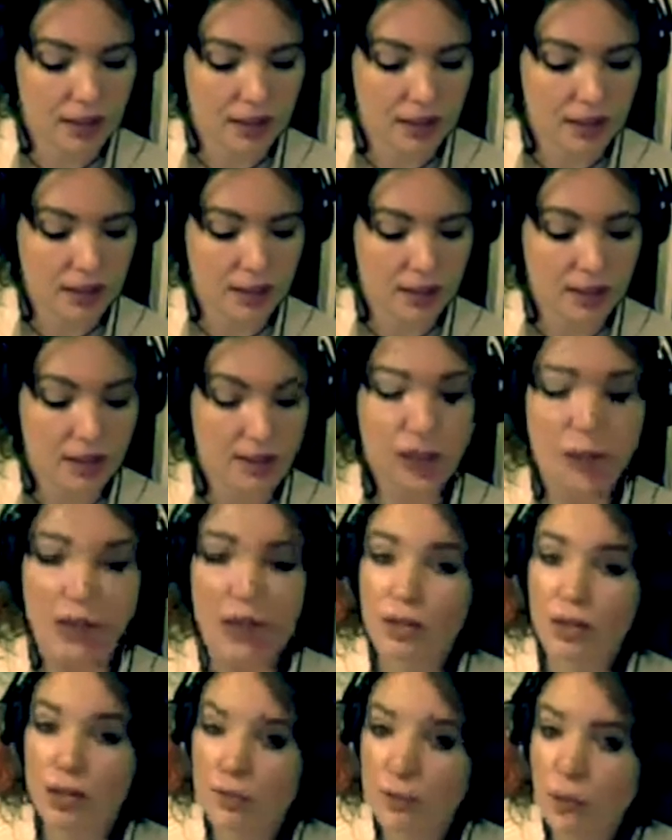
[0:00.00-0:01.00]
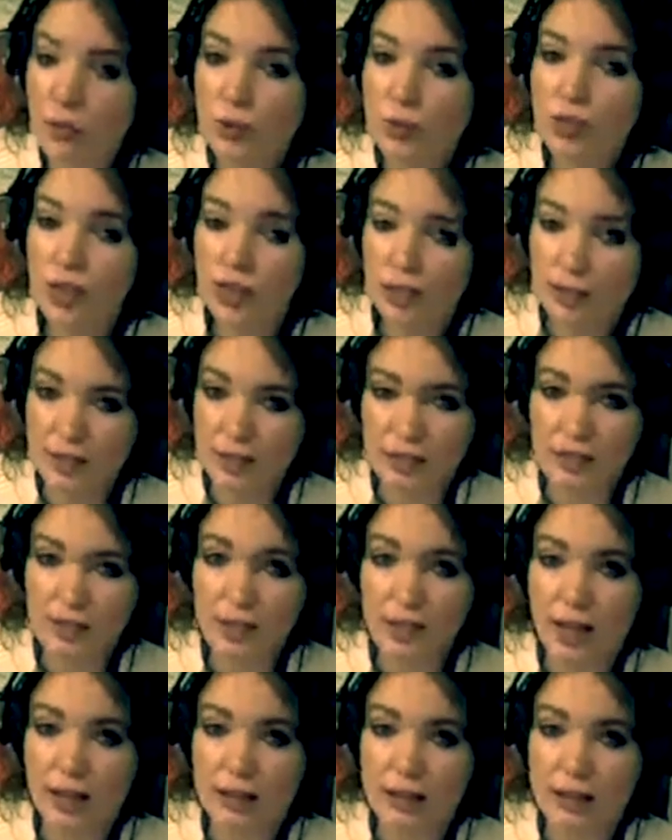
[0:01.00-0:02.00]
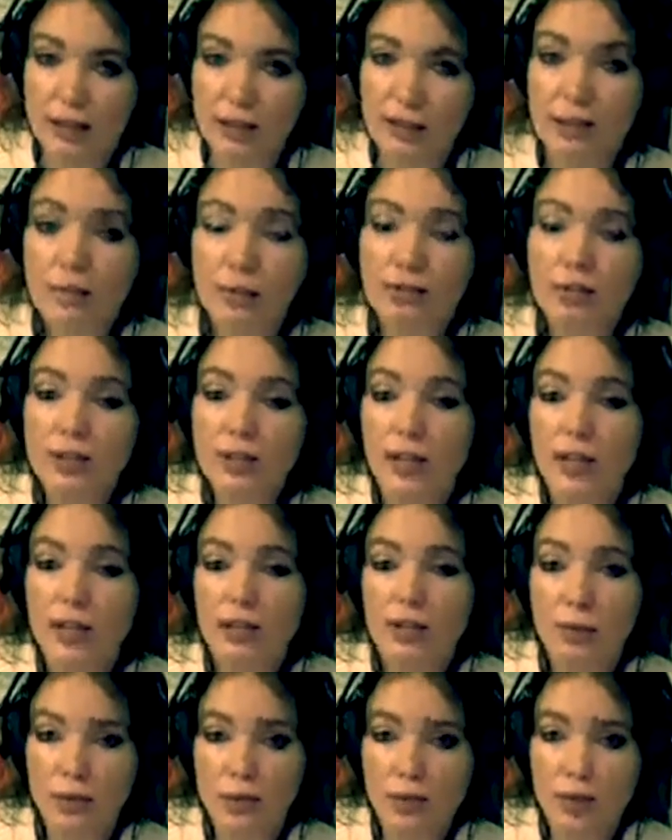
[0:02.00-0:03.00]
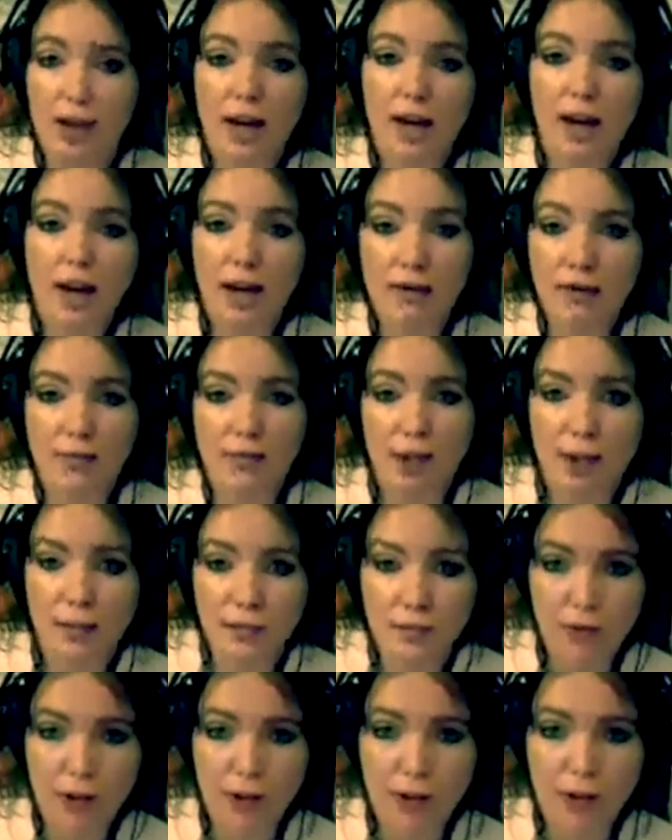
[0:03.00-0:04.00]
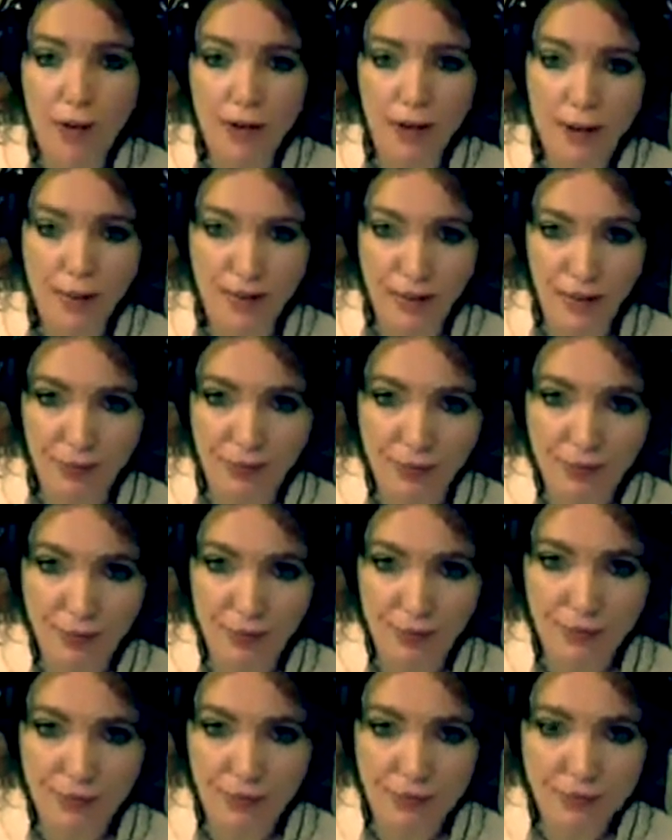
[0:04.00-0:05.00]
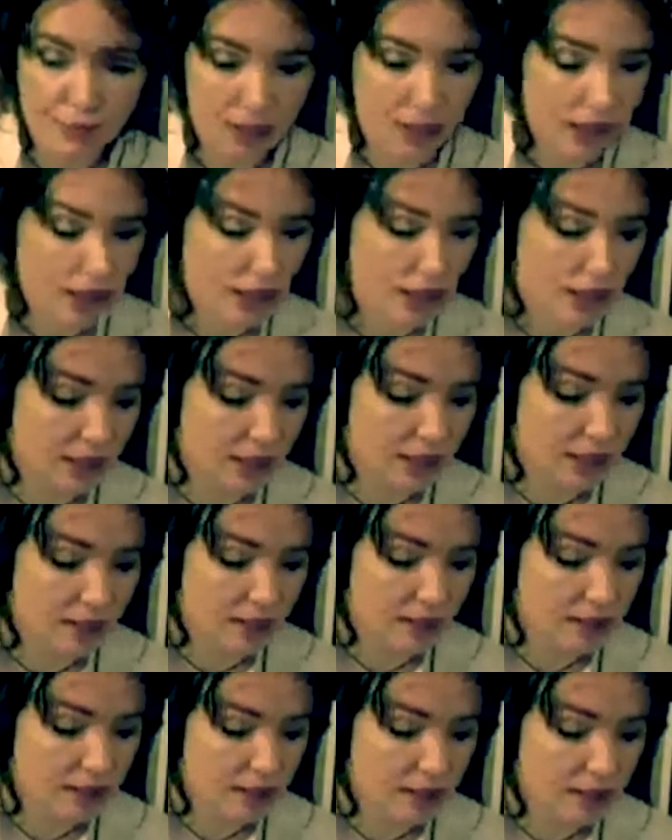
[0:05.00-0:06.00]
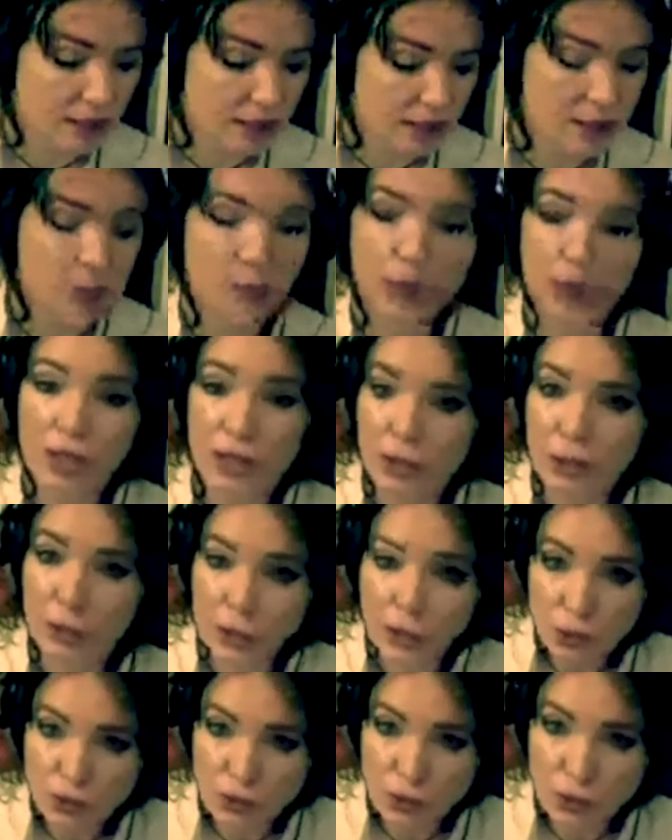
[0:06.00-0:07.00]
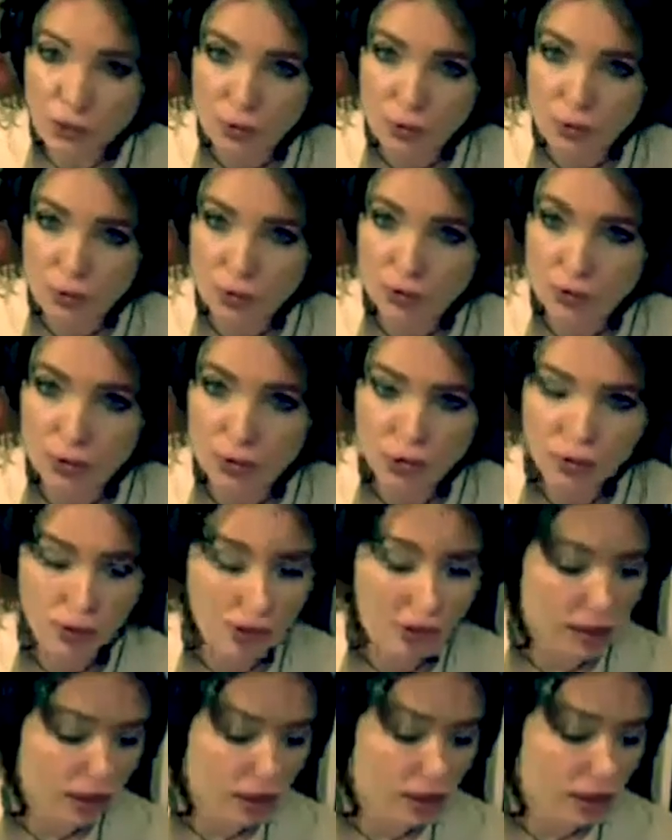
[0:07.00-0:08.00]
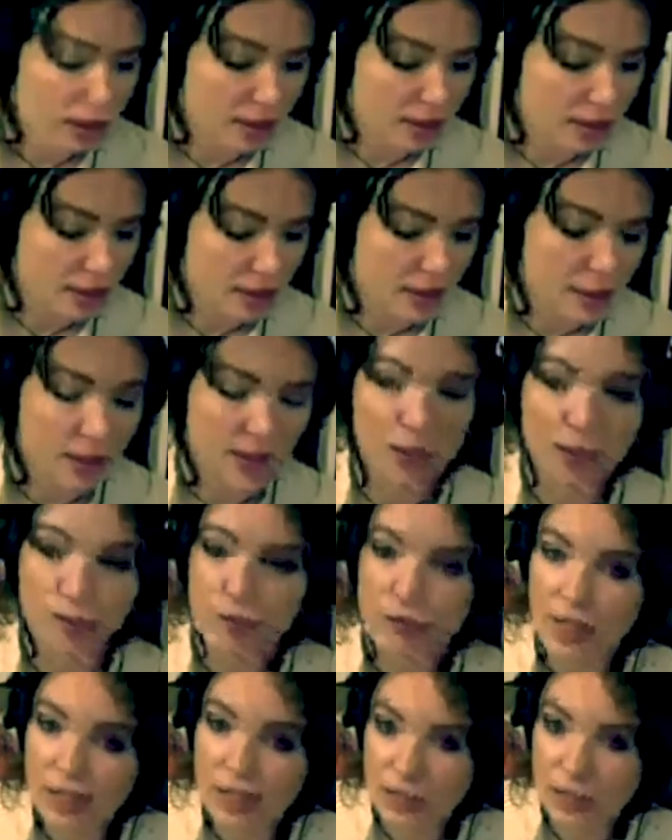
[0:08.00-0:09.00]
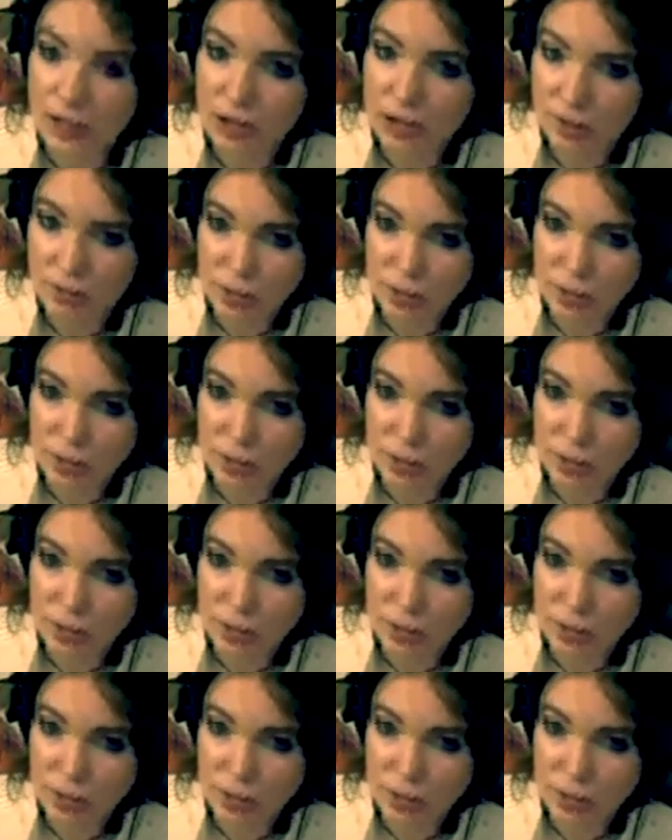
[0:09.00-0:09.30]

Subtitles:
Yes, and communicating with the heart of that fire, and speaking your truth in relationship